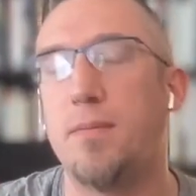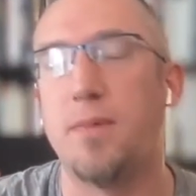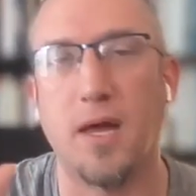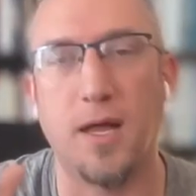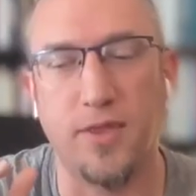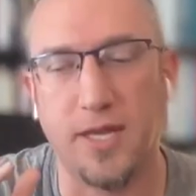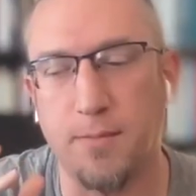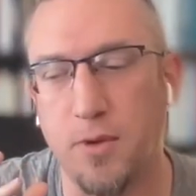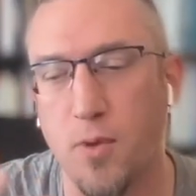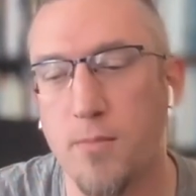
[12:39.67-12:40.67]
uh, that
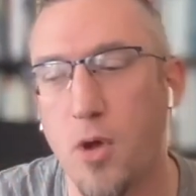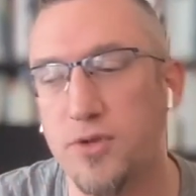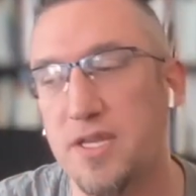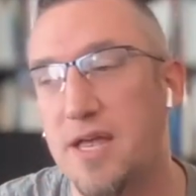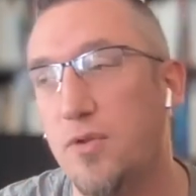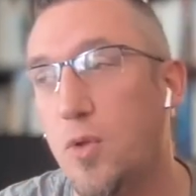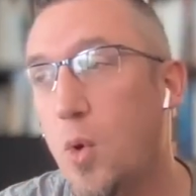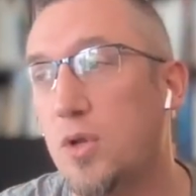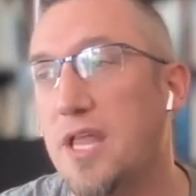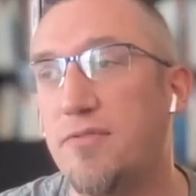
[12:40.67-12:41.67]
can be run multi-level
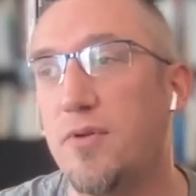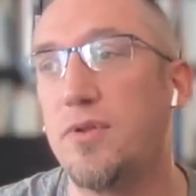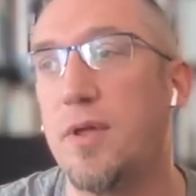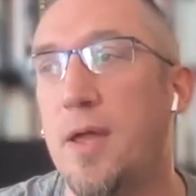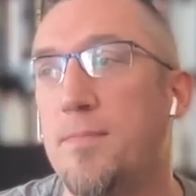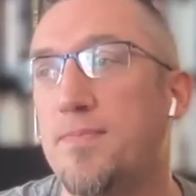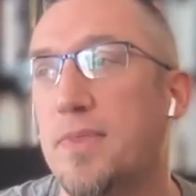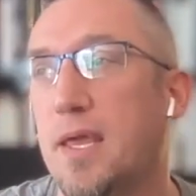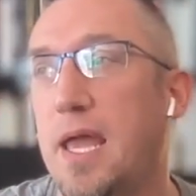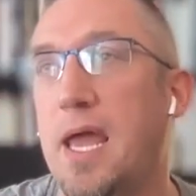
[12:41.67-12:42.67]
or leveled
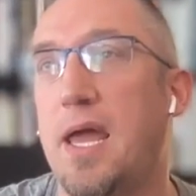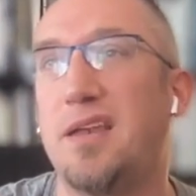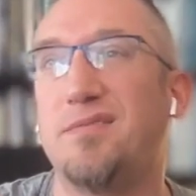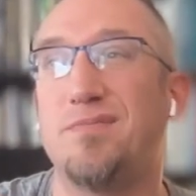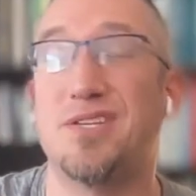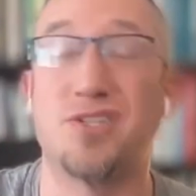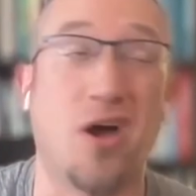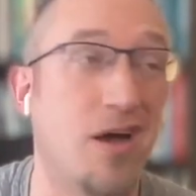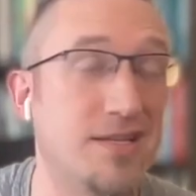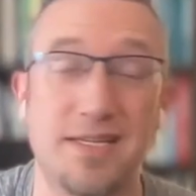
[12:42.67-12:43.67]
and is
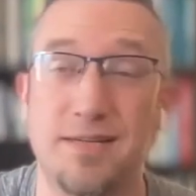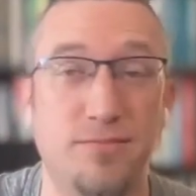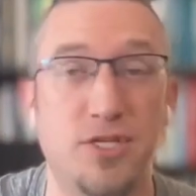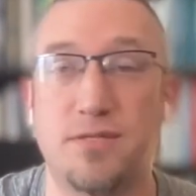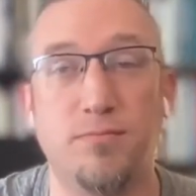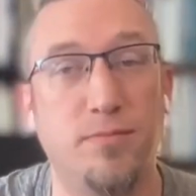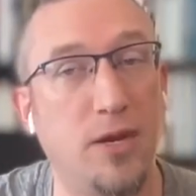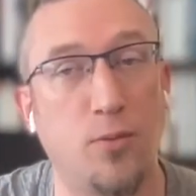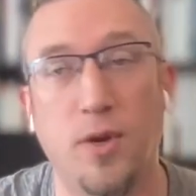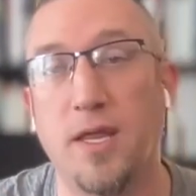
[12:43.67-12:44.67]
honestly just
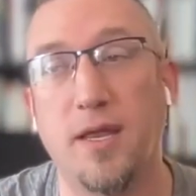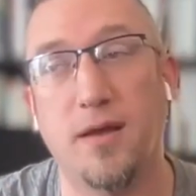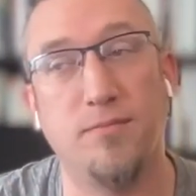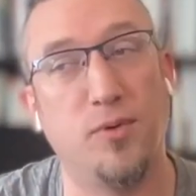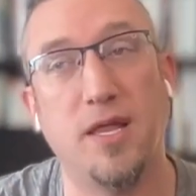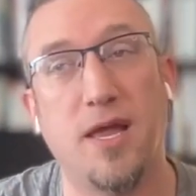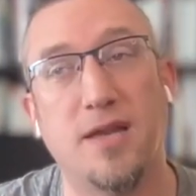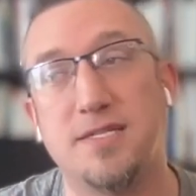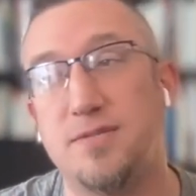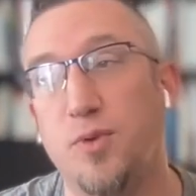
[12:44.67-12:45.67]
being really really
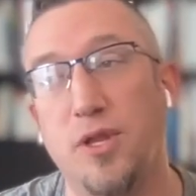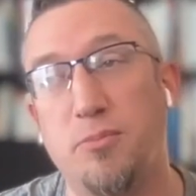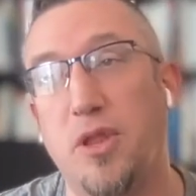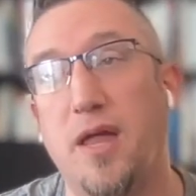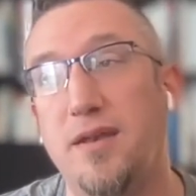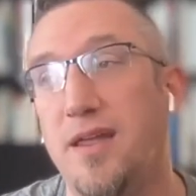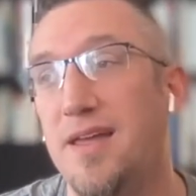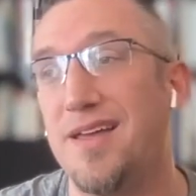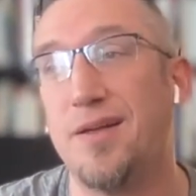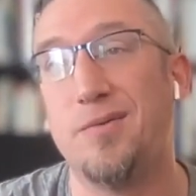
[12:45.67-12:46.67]
honest really blunt
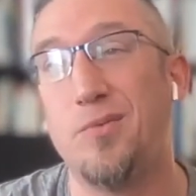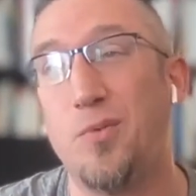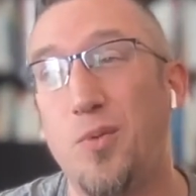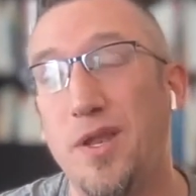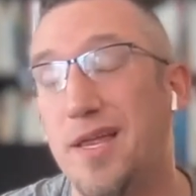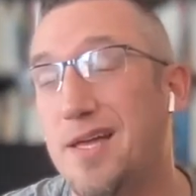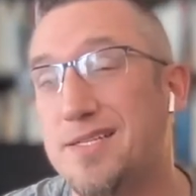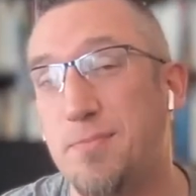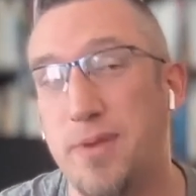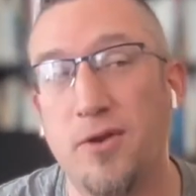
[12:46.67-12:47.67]
really a
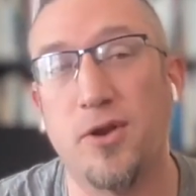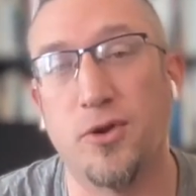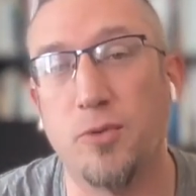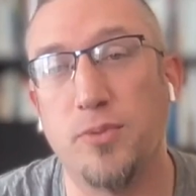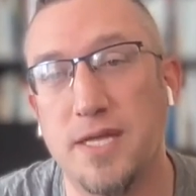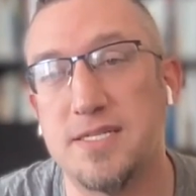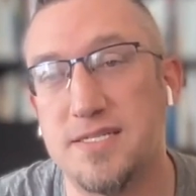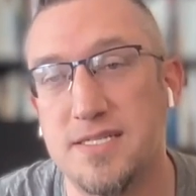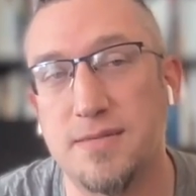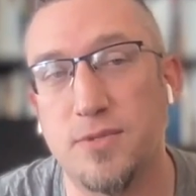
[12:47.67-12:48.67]
superior group lesson
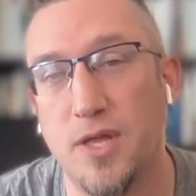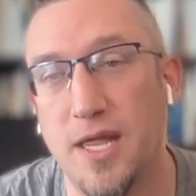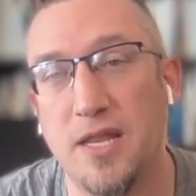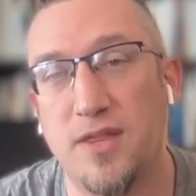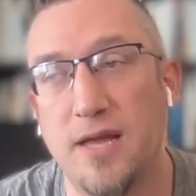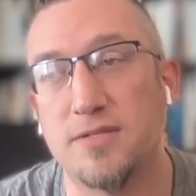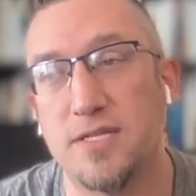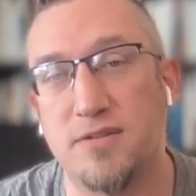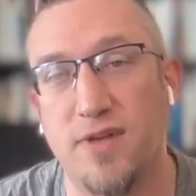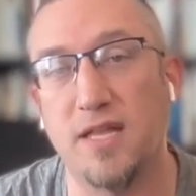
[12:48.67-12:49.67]
system to anything else
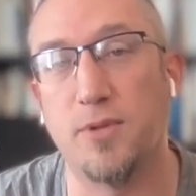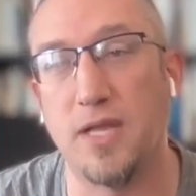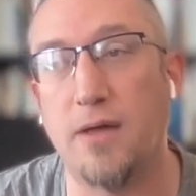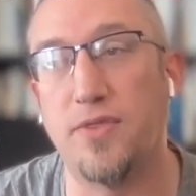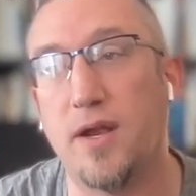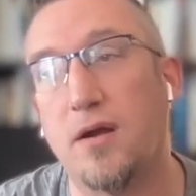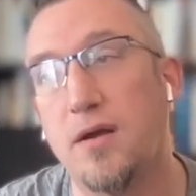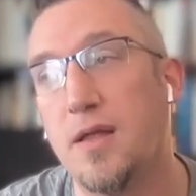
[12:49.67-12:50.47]
that's available out there